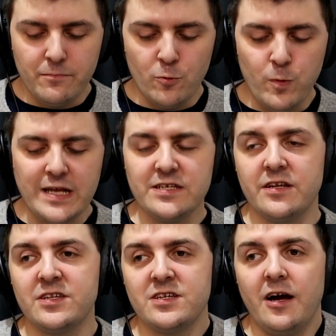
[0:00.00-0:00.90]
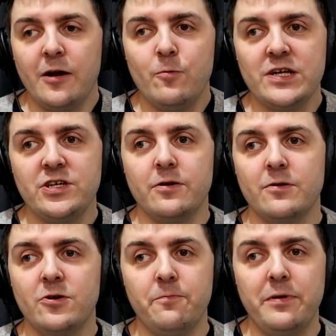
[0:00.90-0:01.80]
Wizard's I Wish It
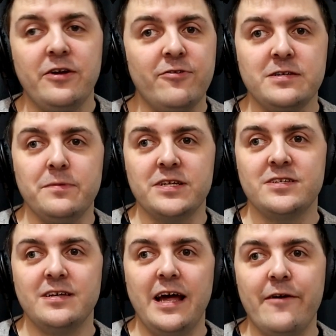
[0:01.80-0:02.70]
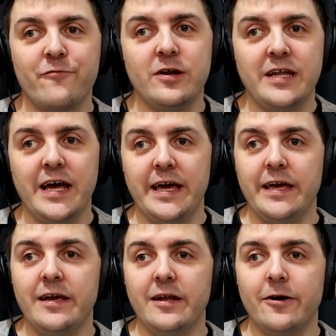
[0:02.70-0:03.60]
Could Be Christmas Every Day,
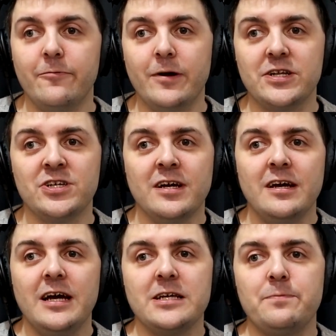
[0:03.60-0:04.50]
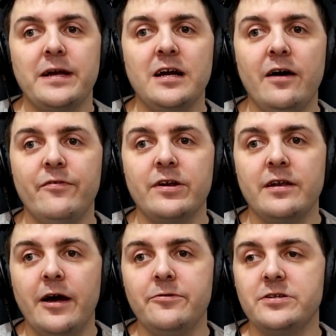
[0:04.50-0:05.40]
you know, which has been covered
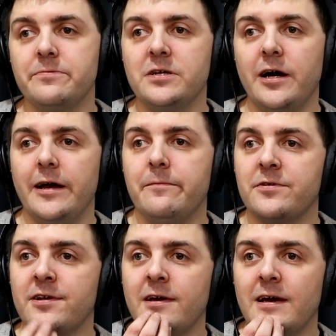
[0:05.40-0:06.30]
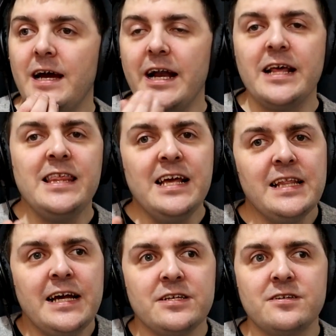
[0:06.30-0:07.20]
loads of times. And I think
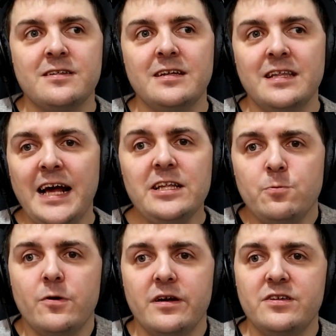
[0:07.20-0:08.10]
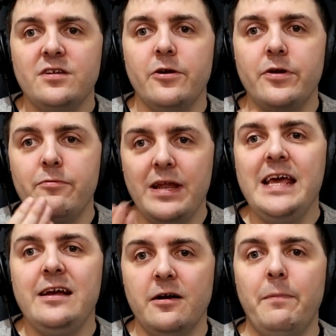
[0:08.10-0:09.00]
that's what is so
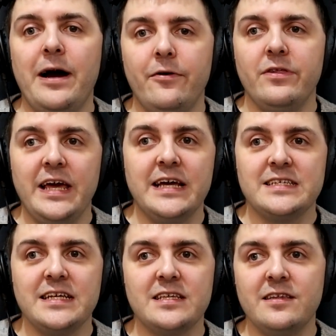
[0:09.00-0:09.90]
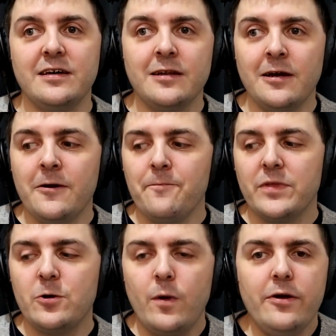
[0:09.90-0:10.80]
unique about this, is that
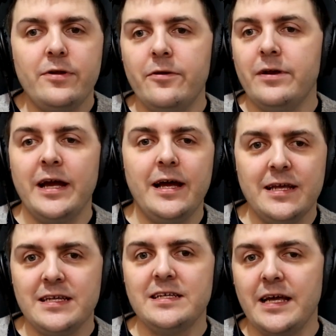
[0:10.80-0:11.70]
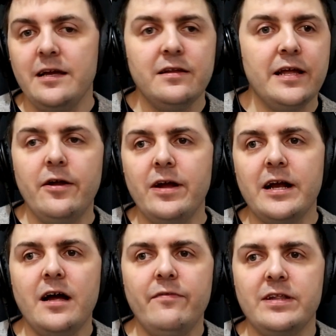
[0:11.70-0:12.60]
Quo don't get, as I say, they don't
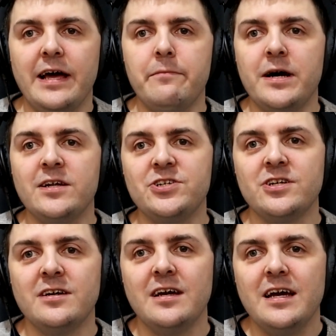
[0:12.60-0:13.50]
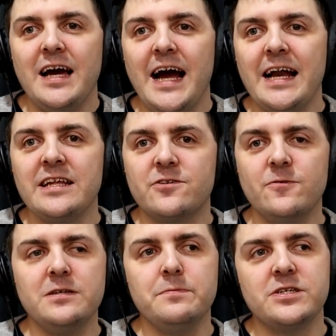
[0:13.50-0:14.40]
get covered that much, and it's
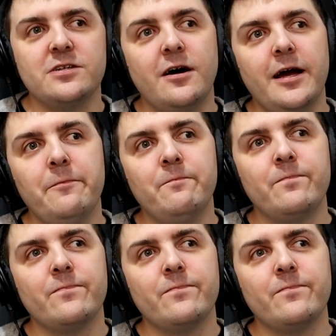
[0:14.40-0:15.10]
Christmas time